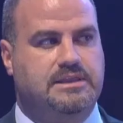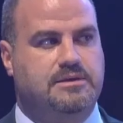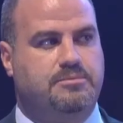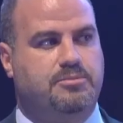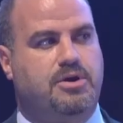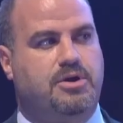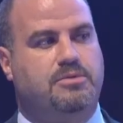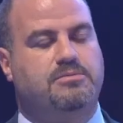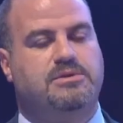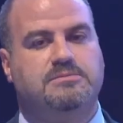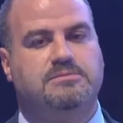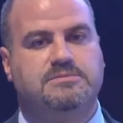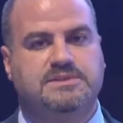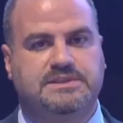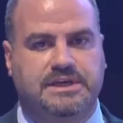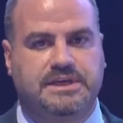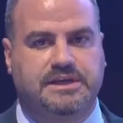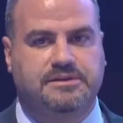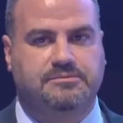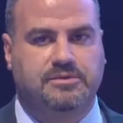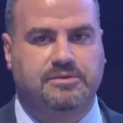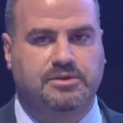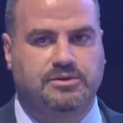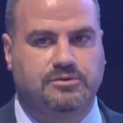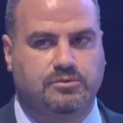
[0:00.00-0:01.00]
the problem
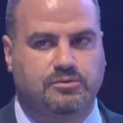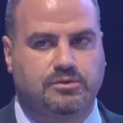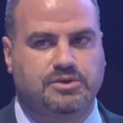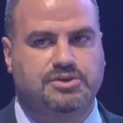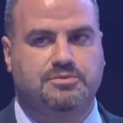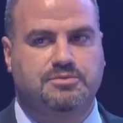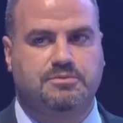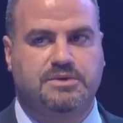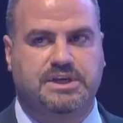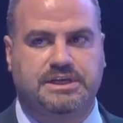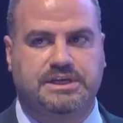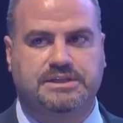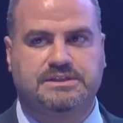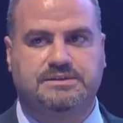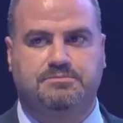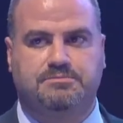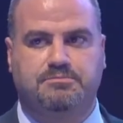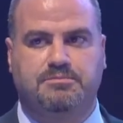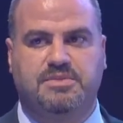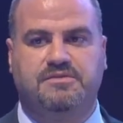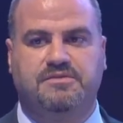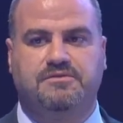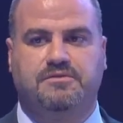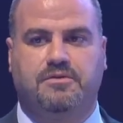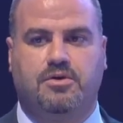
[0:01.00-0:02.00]
statement, which means
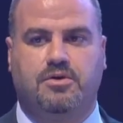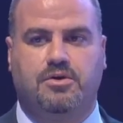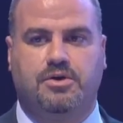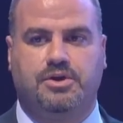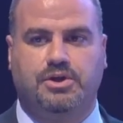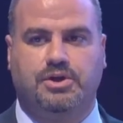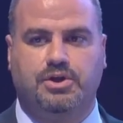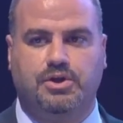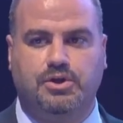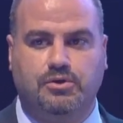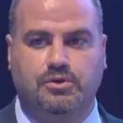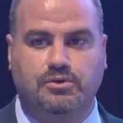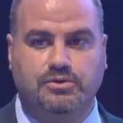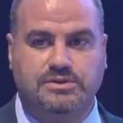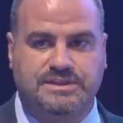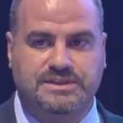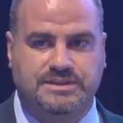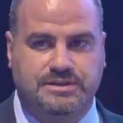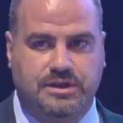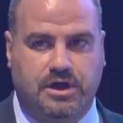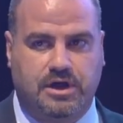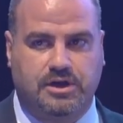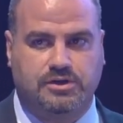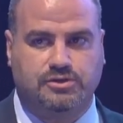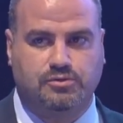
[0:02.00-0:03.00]
before you
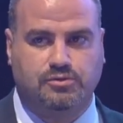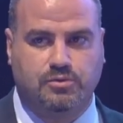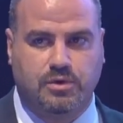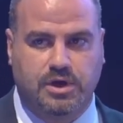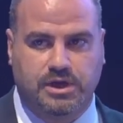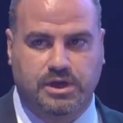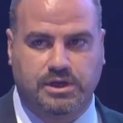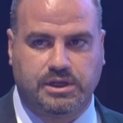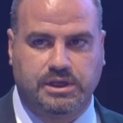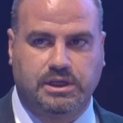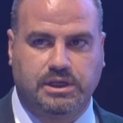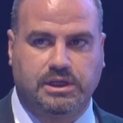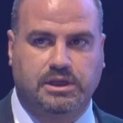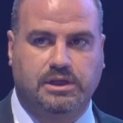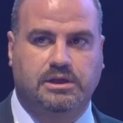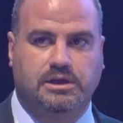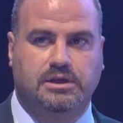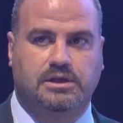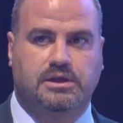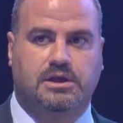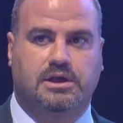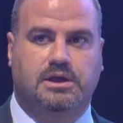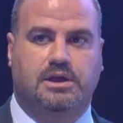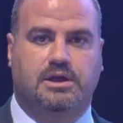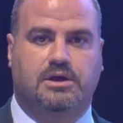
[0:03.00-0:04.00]
start working
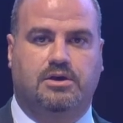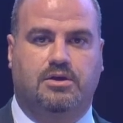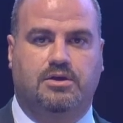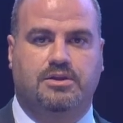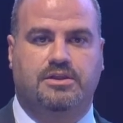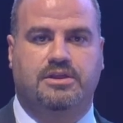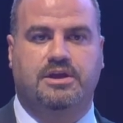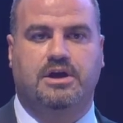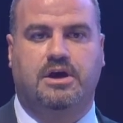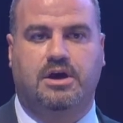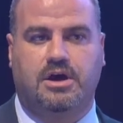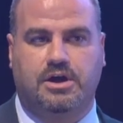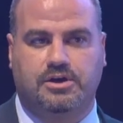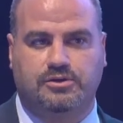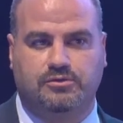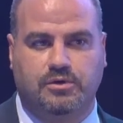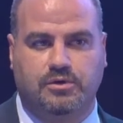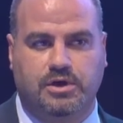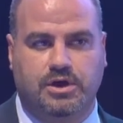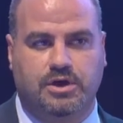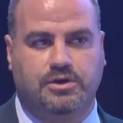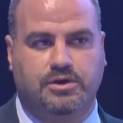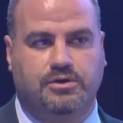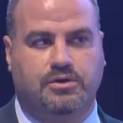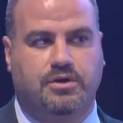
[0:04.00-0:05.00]
on the
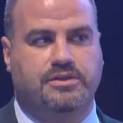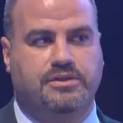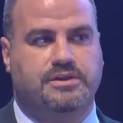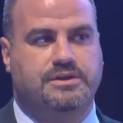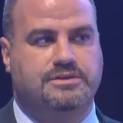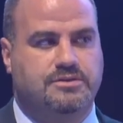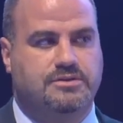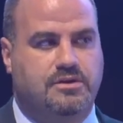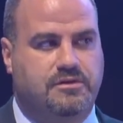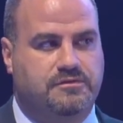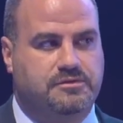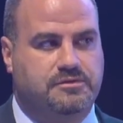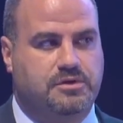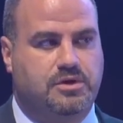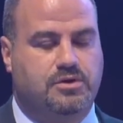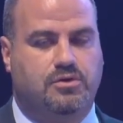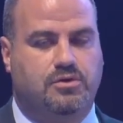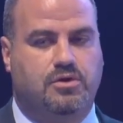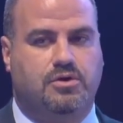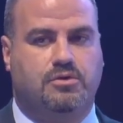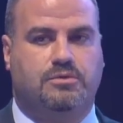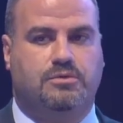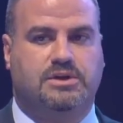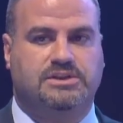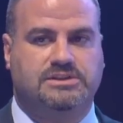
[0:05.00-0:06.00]
hardware, on the software,
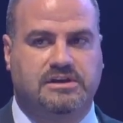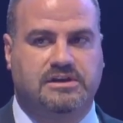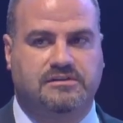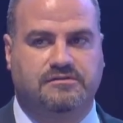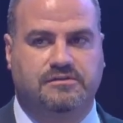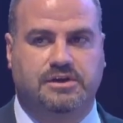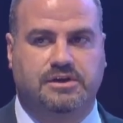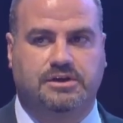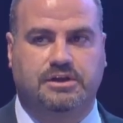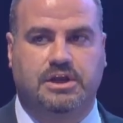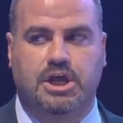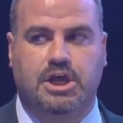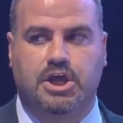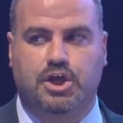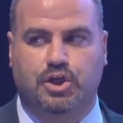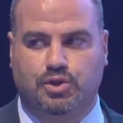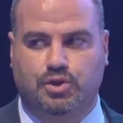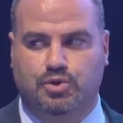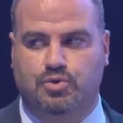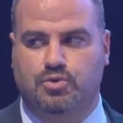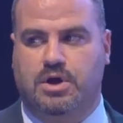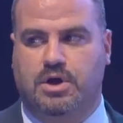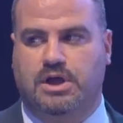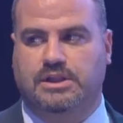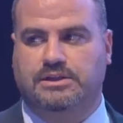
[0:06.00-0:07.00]
or whatever,
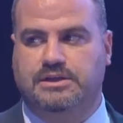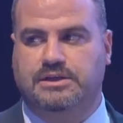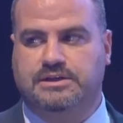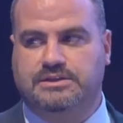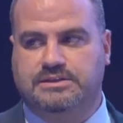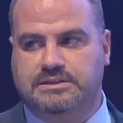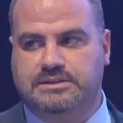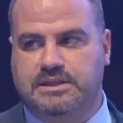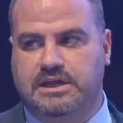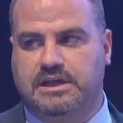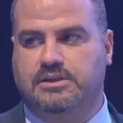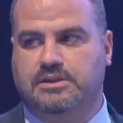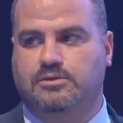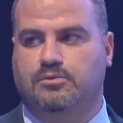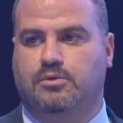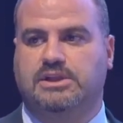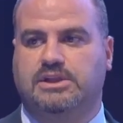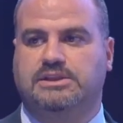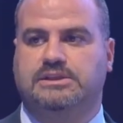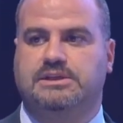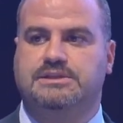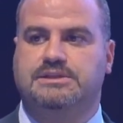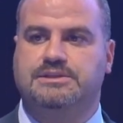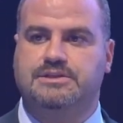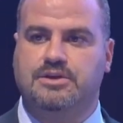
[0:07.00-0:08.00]
do understand
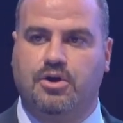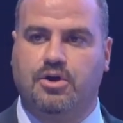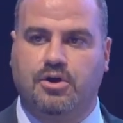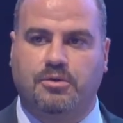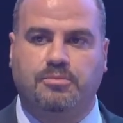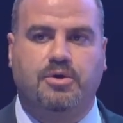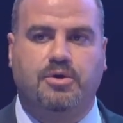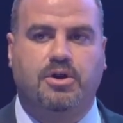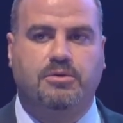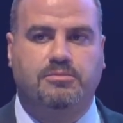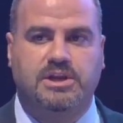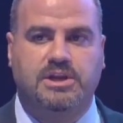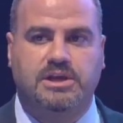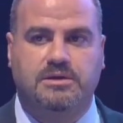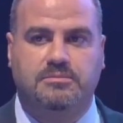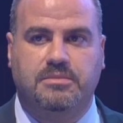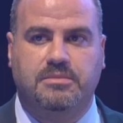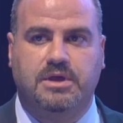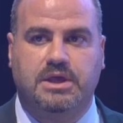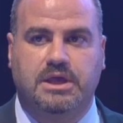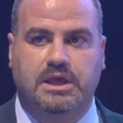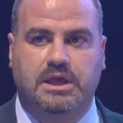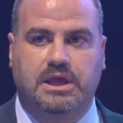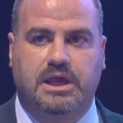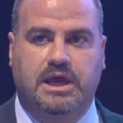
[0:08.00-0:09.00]
what is your problem
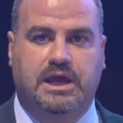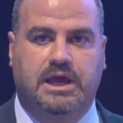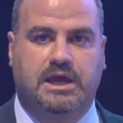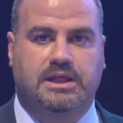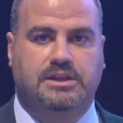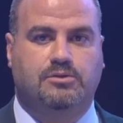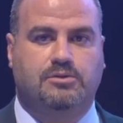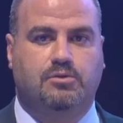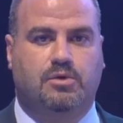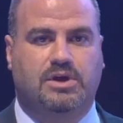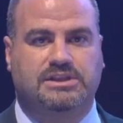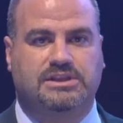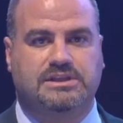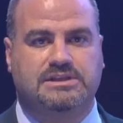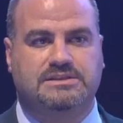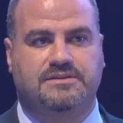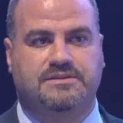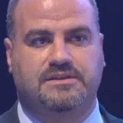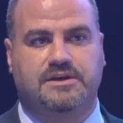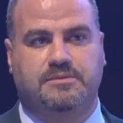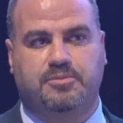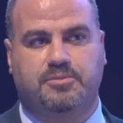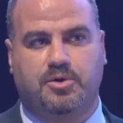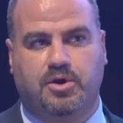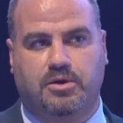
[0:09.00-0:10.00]
and what is
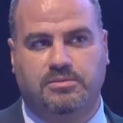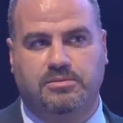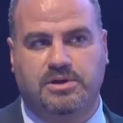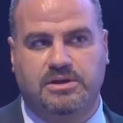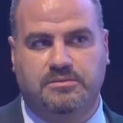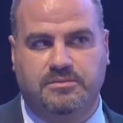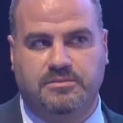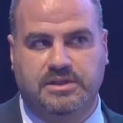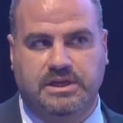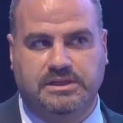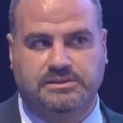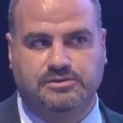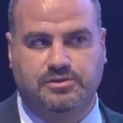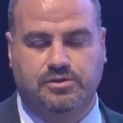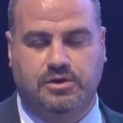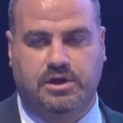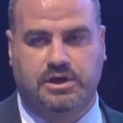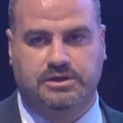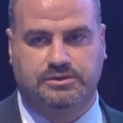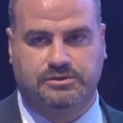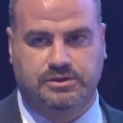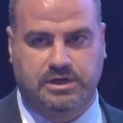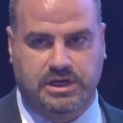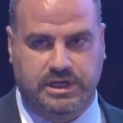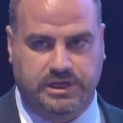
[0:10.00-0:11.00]
the problem that you
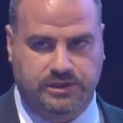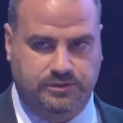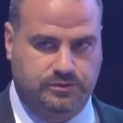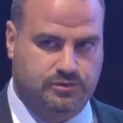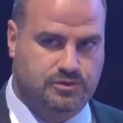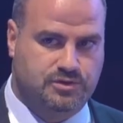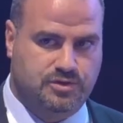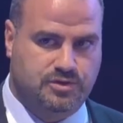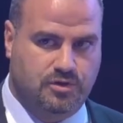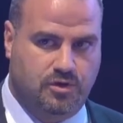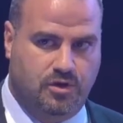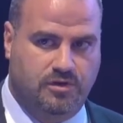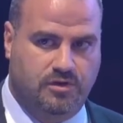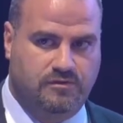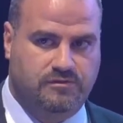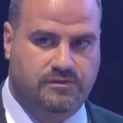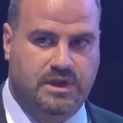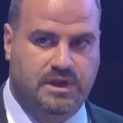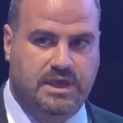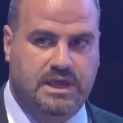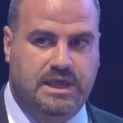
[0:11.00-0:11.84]
are trying to solve,